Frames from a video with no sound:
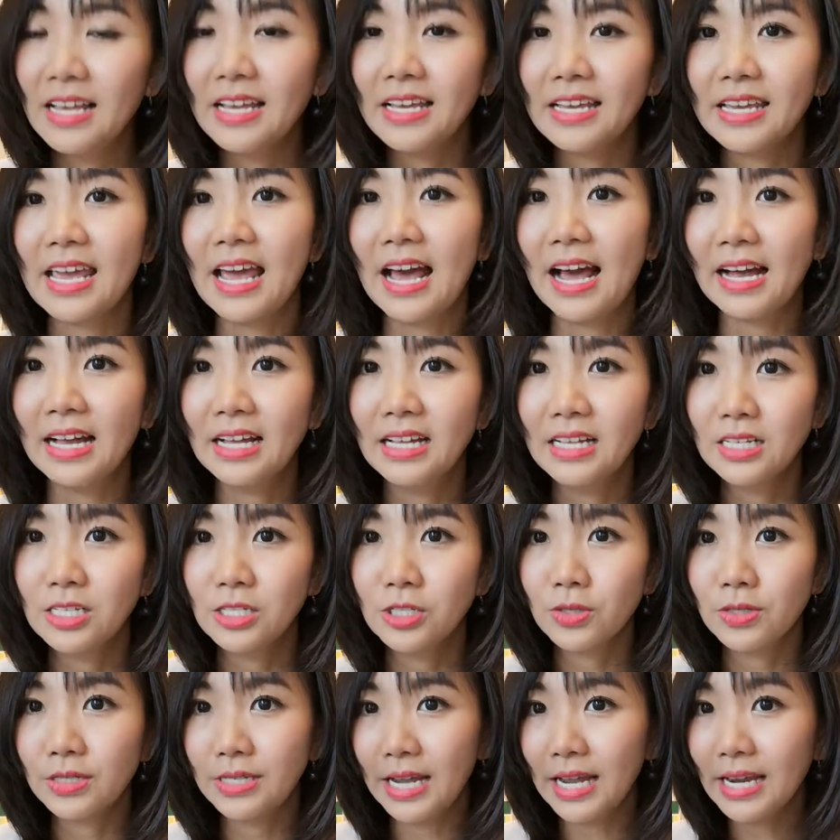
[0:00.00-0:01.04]
yeah,
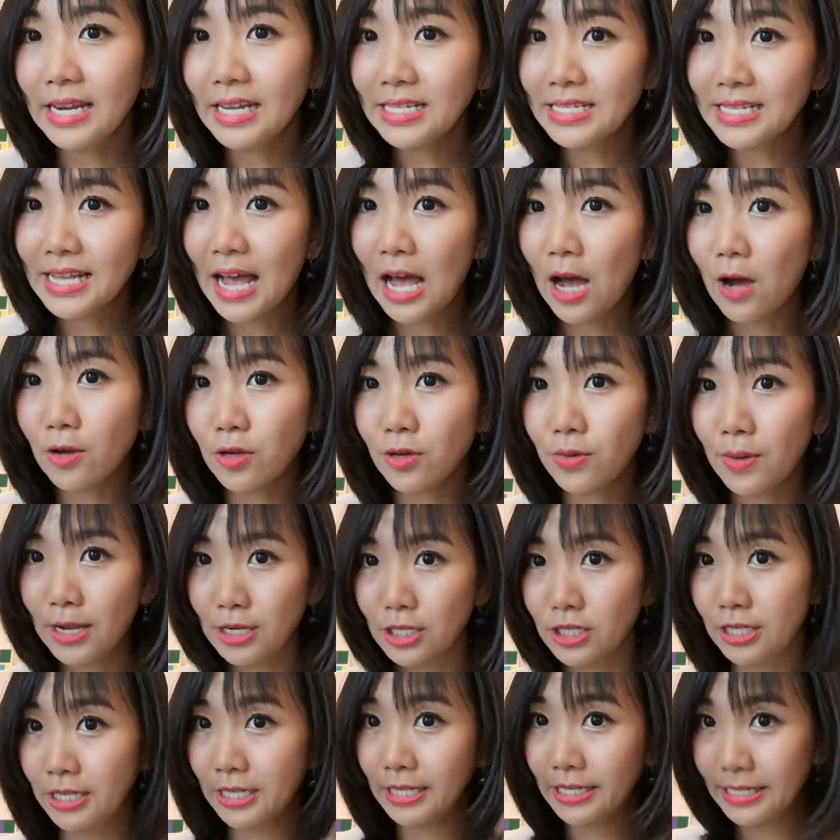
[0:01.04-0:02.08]
so that is how you
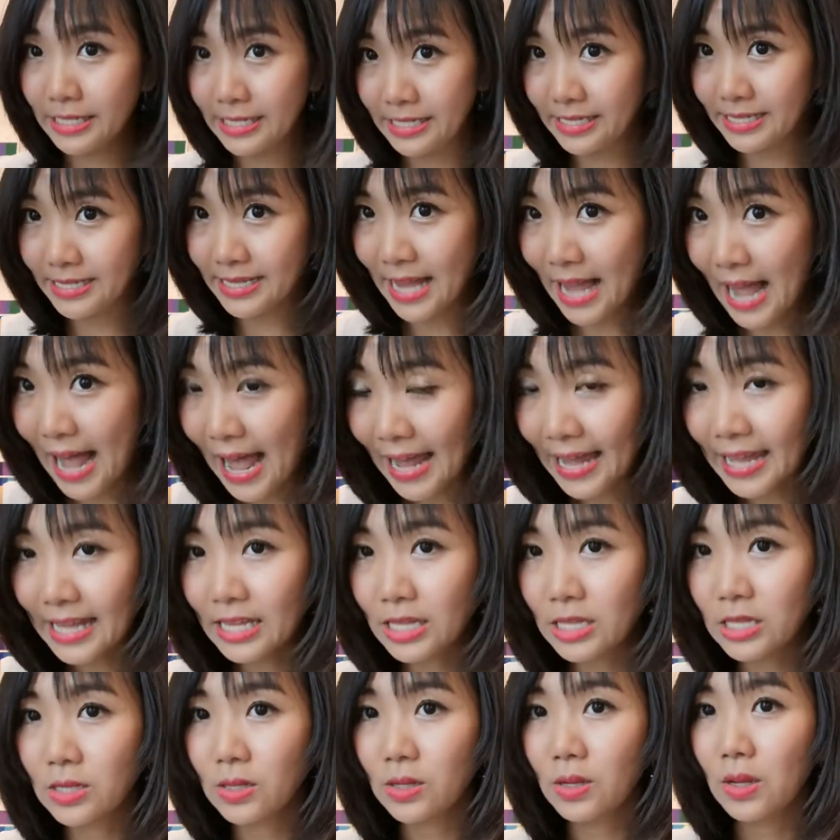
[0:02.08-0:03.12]
actually decide
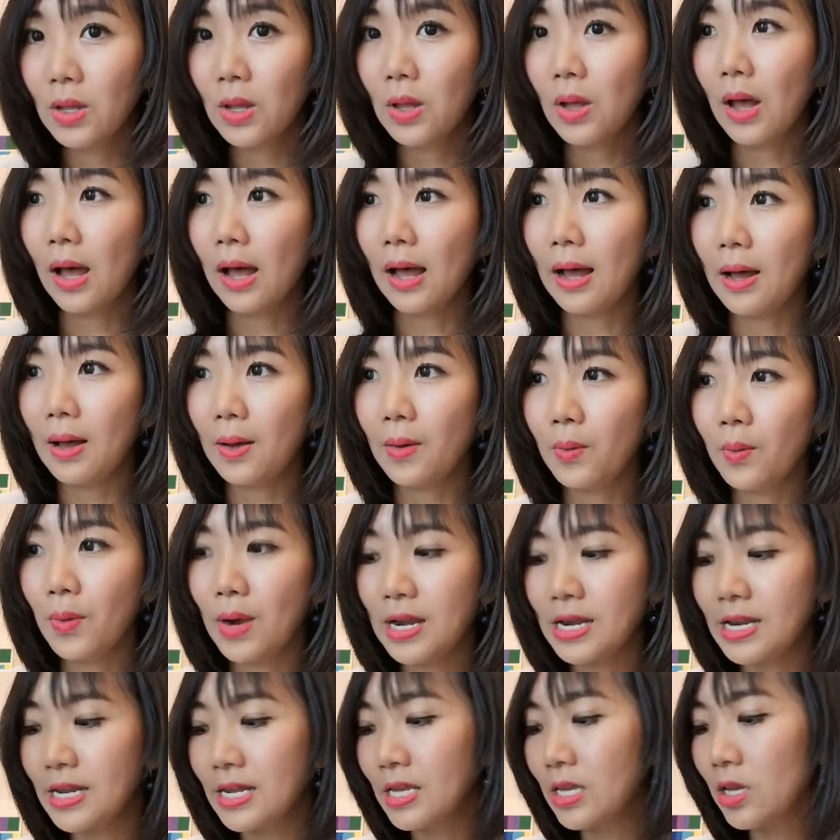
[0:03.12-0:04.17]

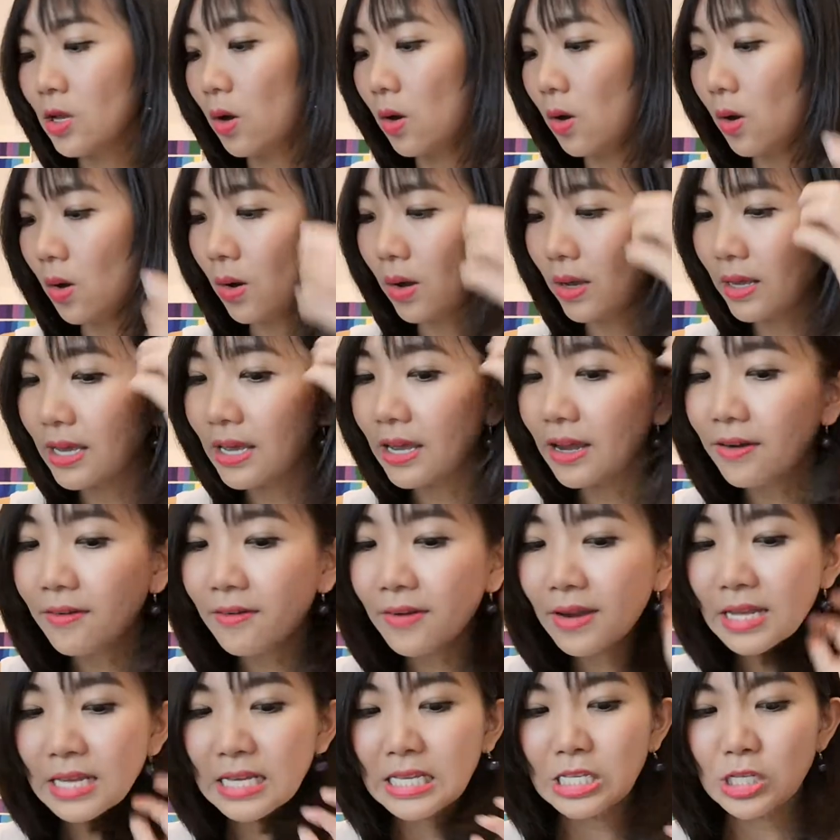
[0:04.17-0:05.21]
whether your
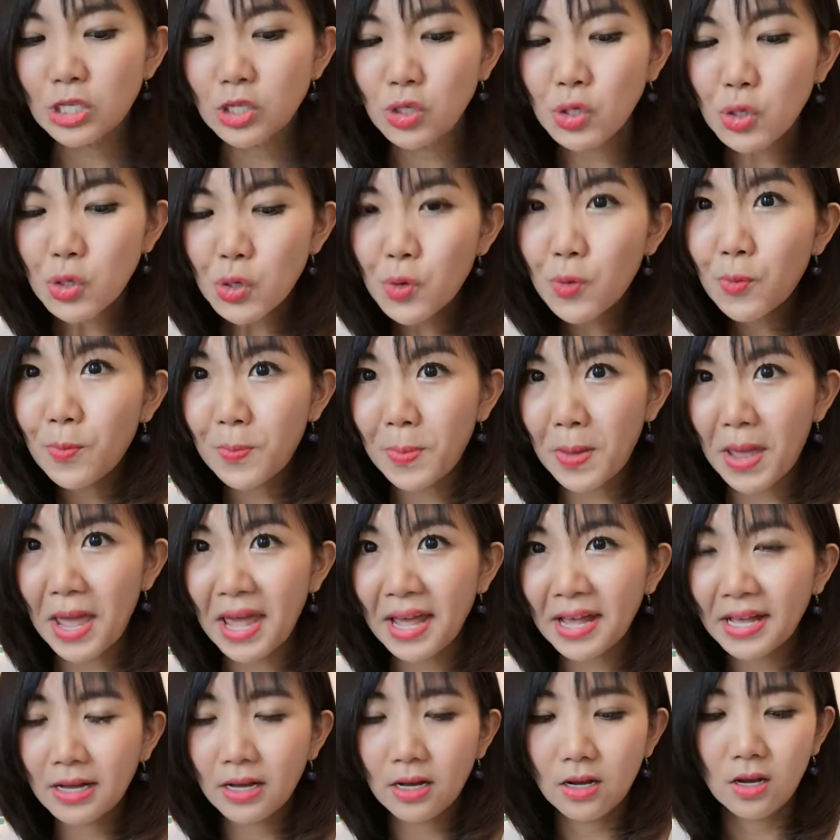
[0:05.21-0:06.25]
earring is too
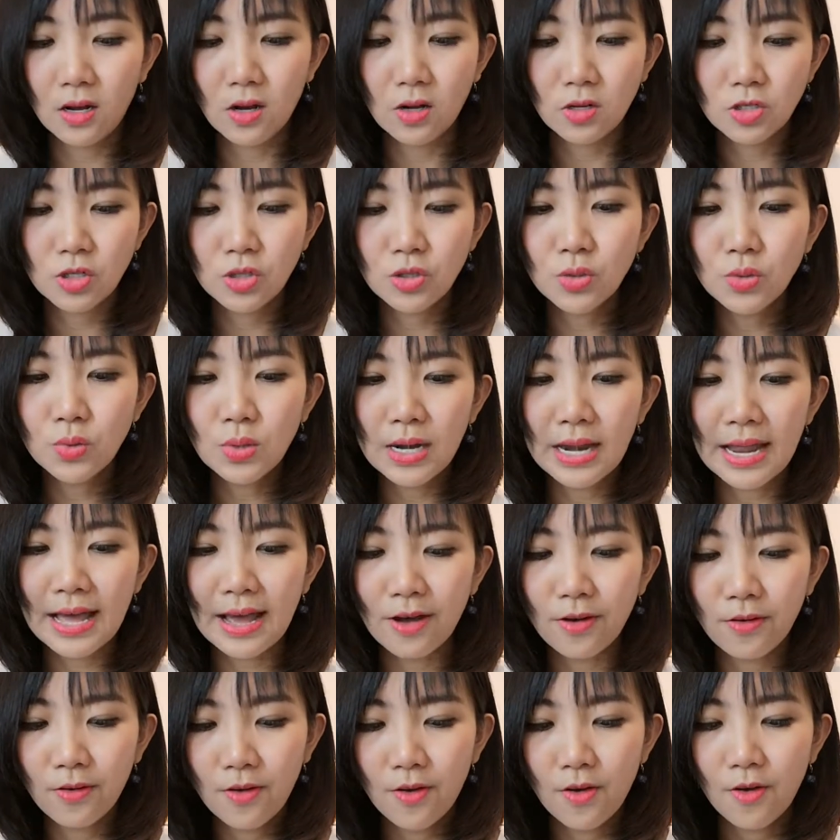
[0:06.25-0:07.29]
big or too
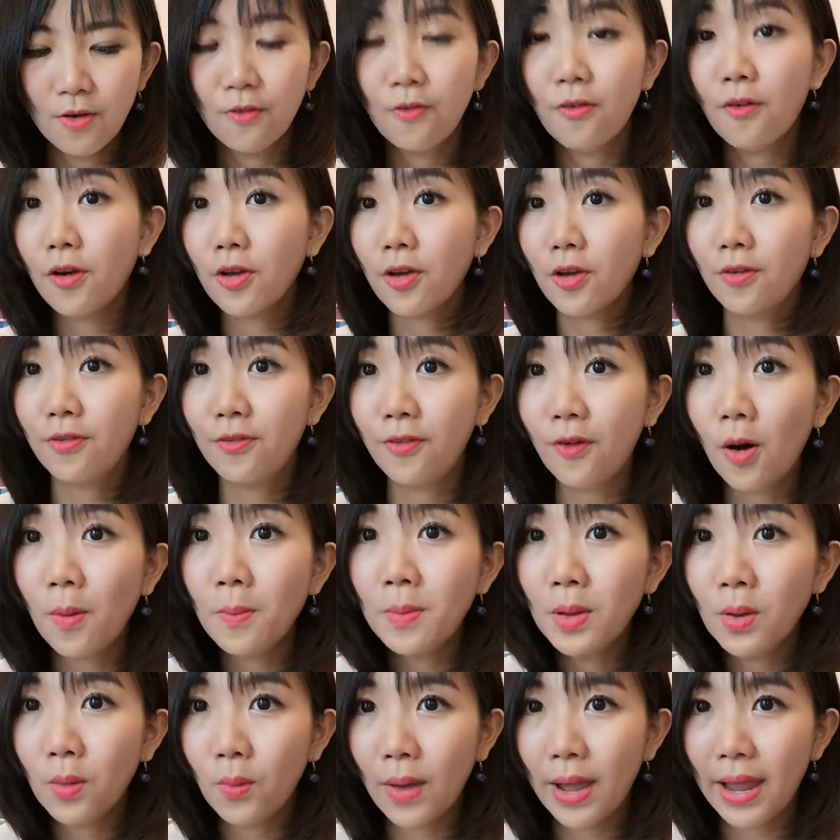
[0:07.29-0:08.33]
loud for your
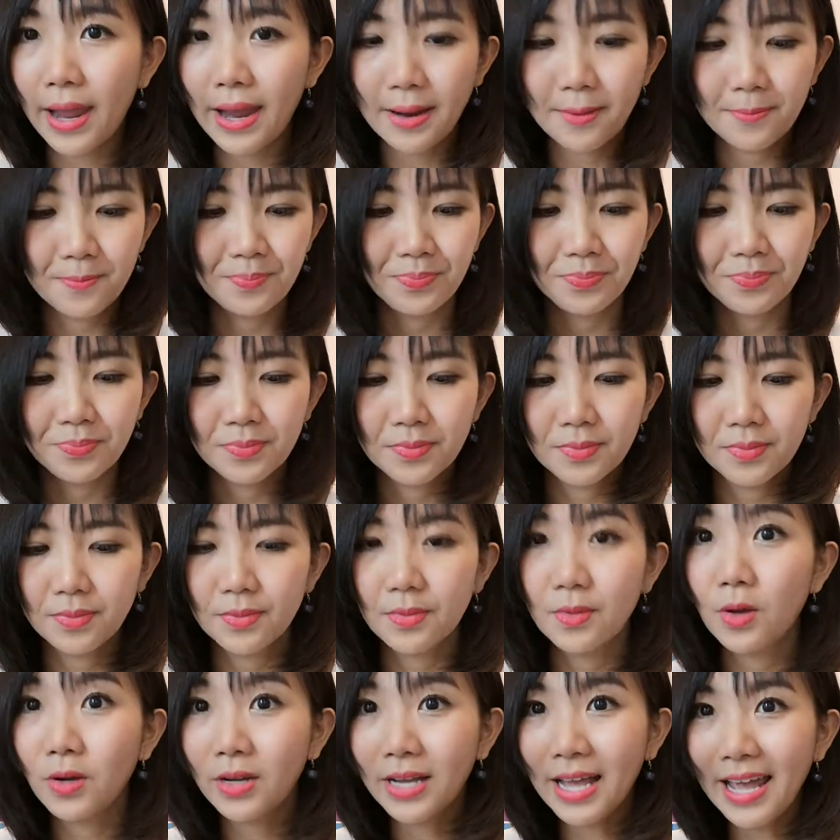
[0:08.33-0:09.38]
formal wear.
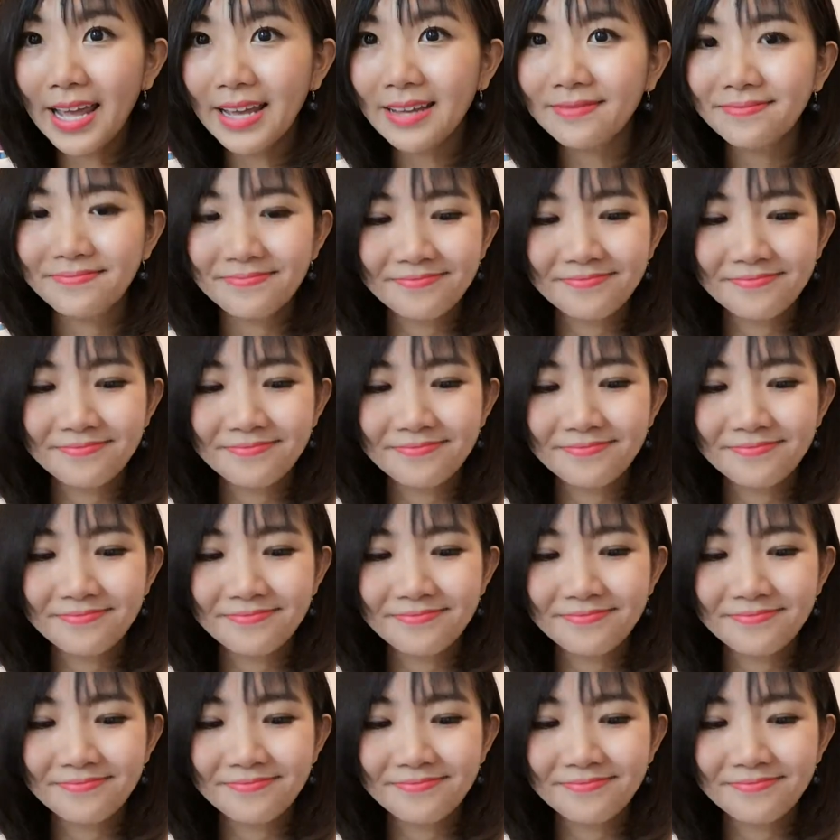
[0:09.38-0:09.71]
Okay,